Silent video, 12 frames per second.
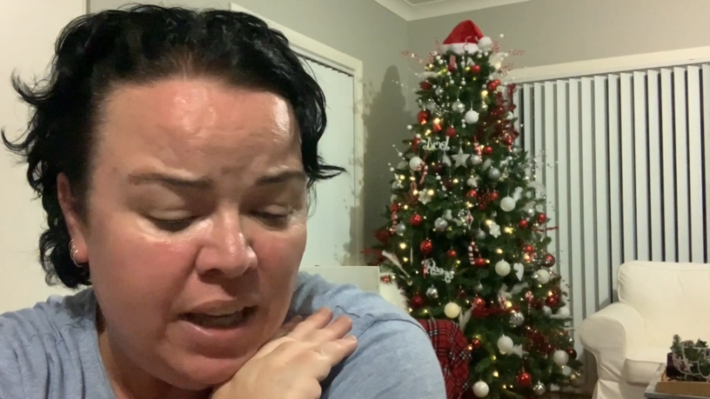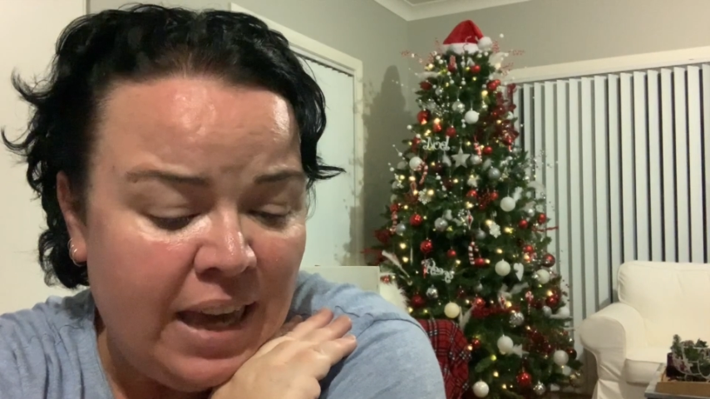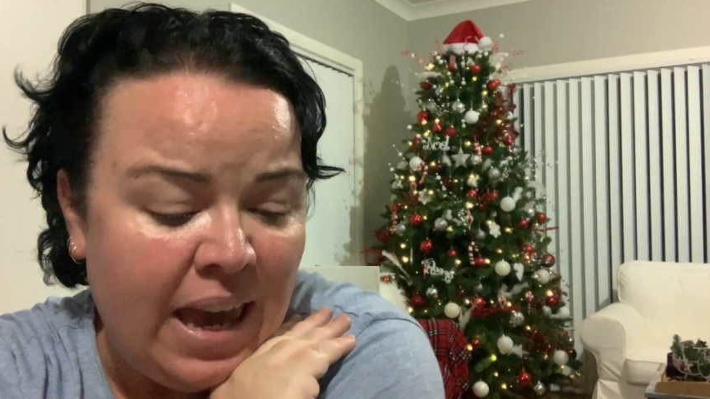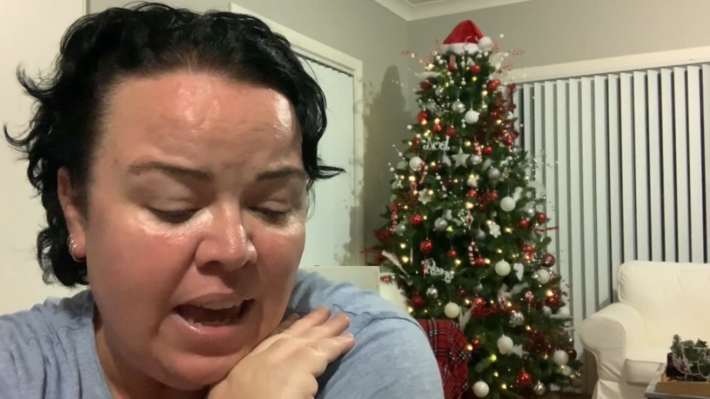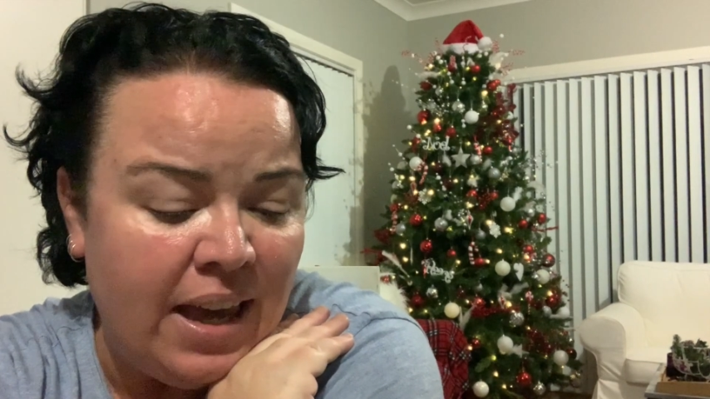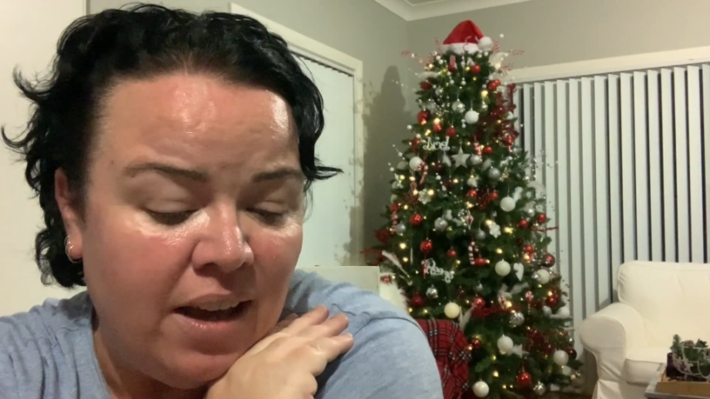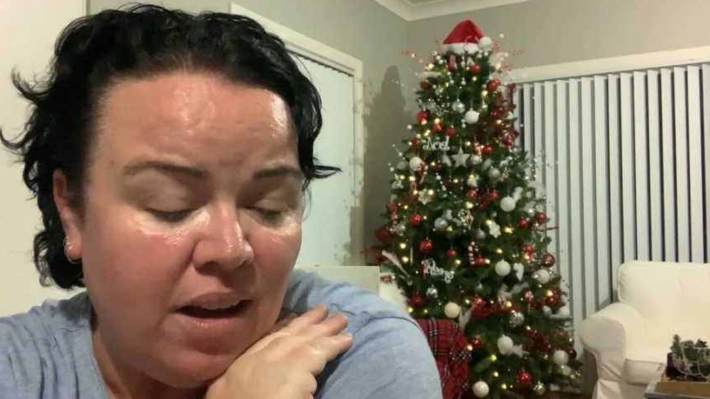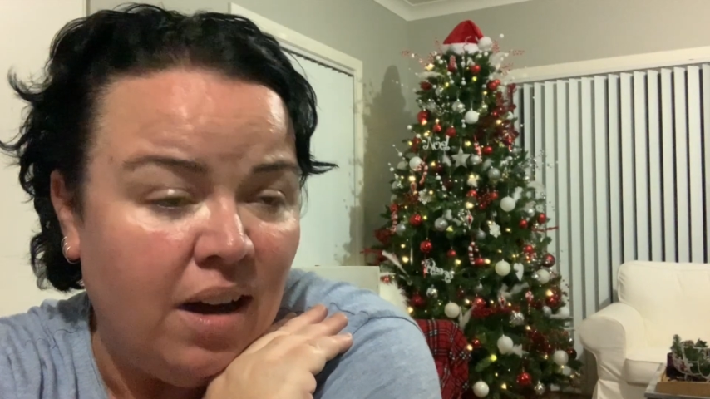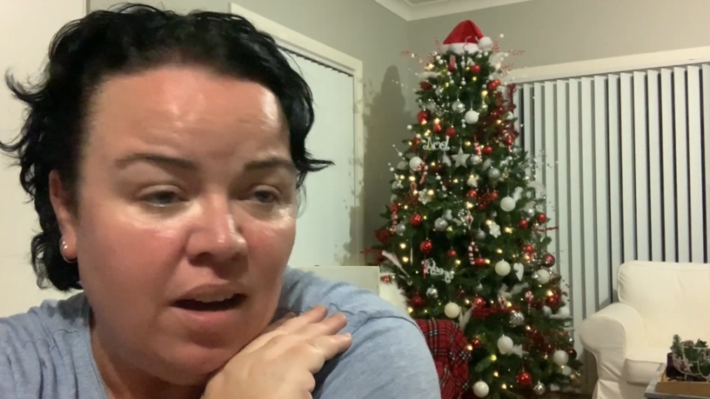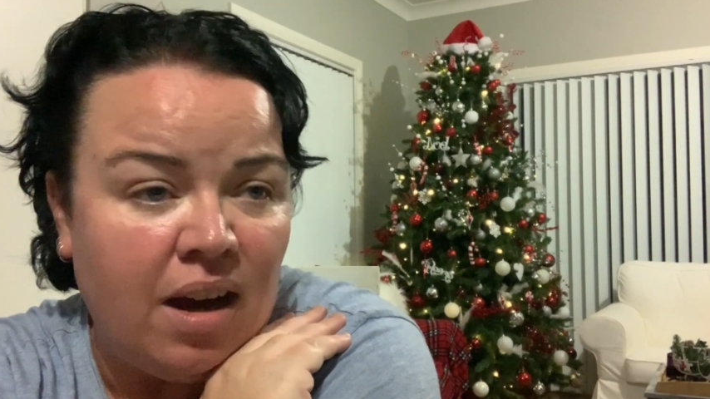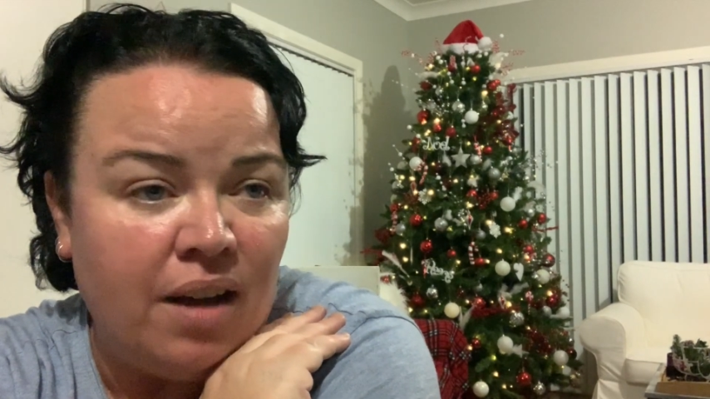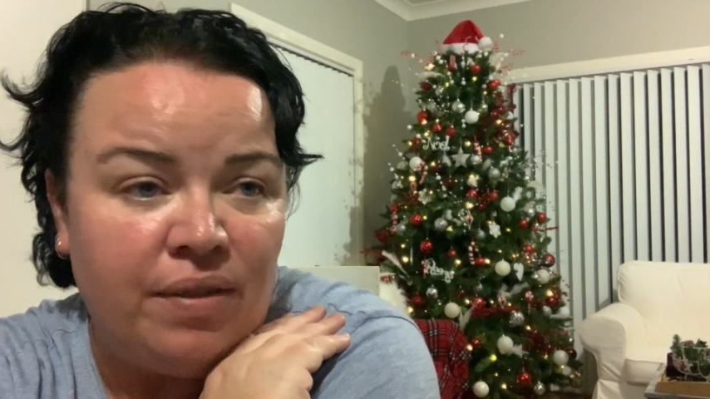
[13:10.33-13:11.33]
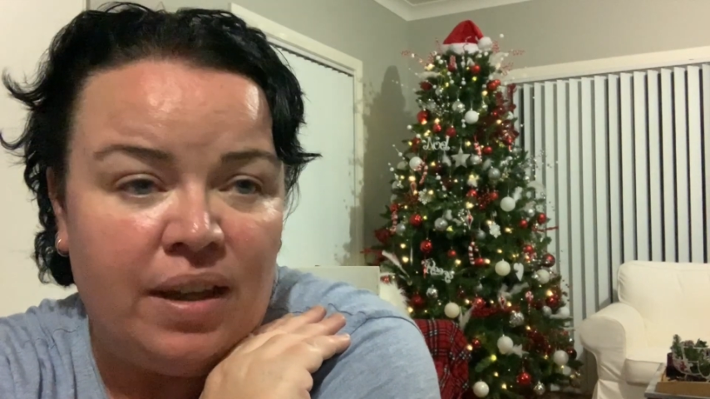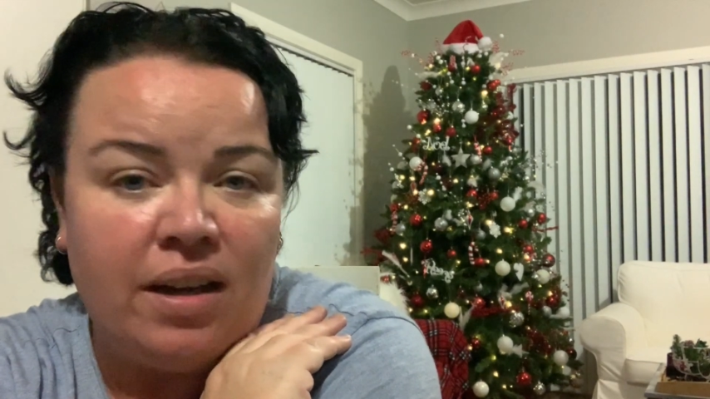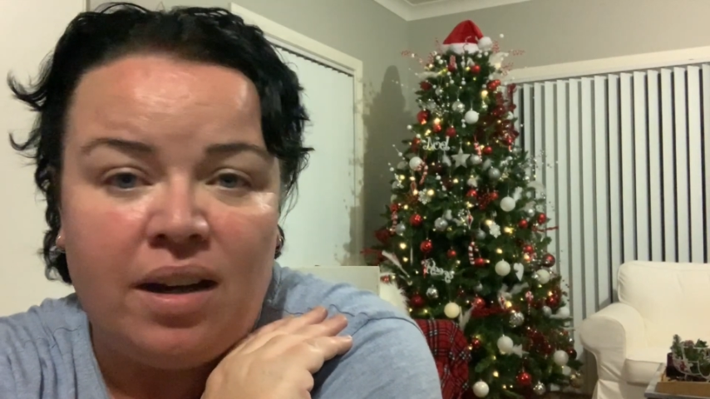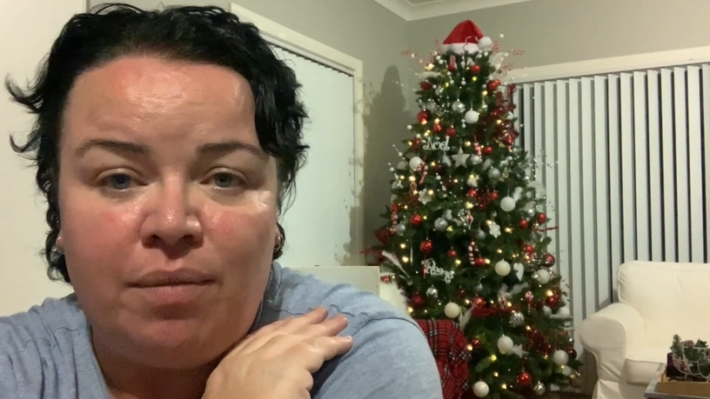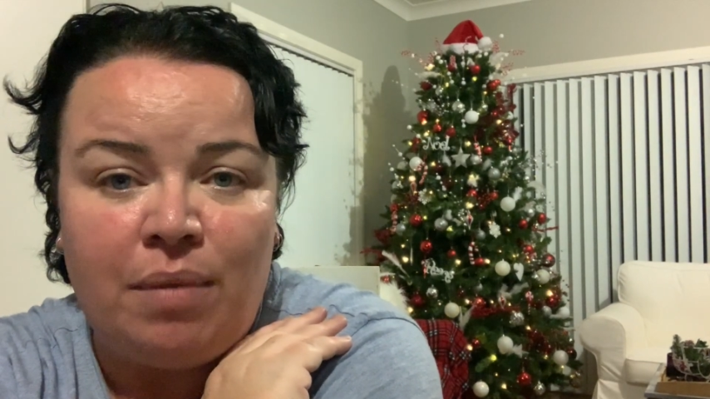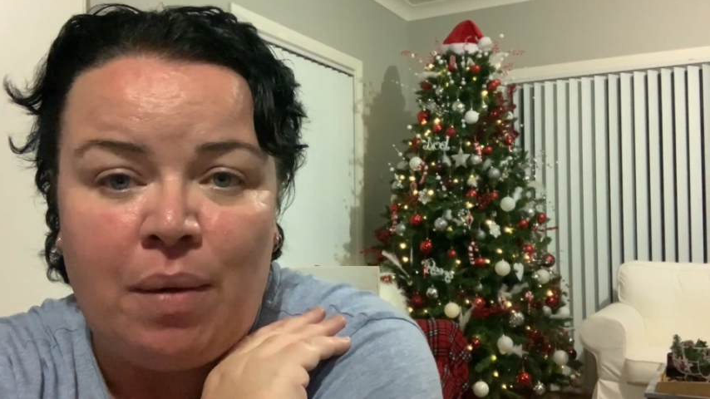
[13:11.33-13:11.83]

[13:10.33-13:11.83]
yeah, I, I think I,